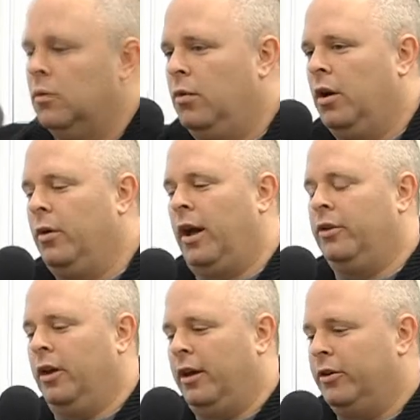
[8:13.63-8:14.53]
Well,
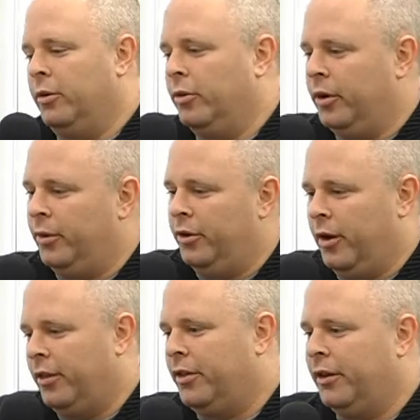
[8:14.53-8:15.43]
I do agree with you.
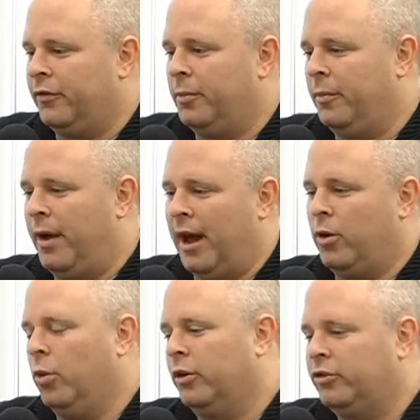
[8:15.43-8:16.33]
I think from a
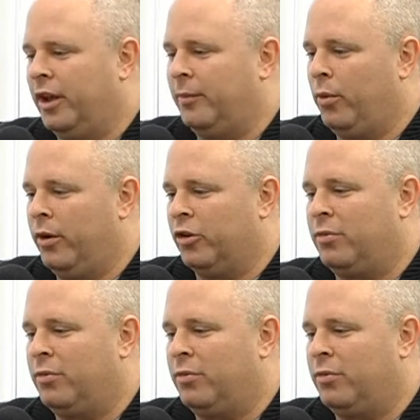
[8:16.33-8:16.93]
backcourt standpoint,